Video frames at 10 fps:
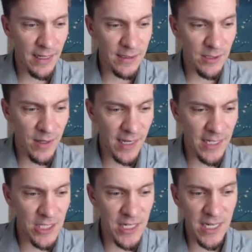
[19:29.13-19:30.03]
So I
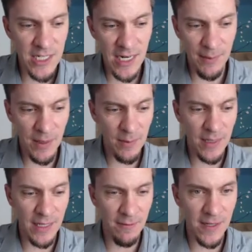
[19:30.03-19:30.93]
can change it.
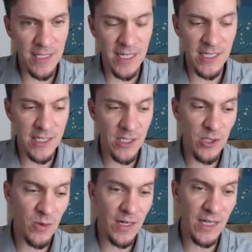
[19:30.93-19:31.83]
Maybe if I change it to
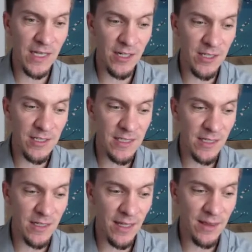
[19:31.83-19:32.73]
20 years,
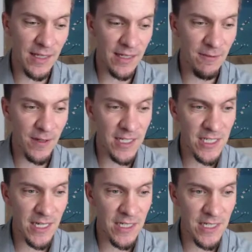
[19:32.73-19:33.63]
still nothing. If I
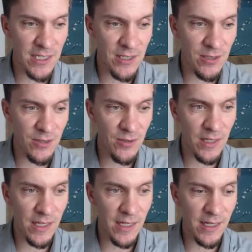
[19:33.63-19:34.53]
change it to
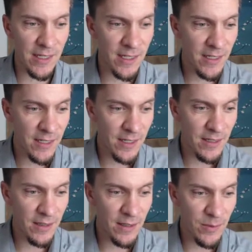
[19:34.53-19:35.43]

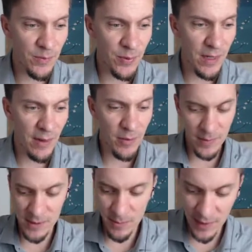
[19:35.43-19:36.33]
the problem
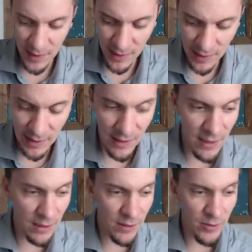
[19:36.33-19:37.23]
as being
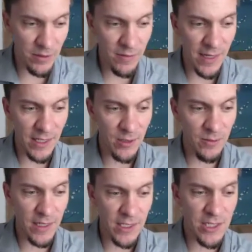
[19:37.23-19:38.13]
the loan to value
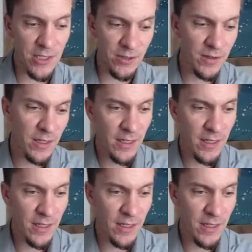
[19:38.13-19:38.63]
ratio.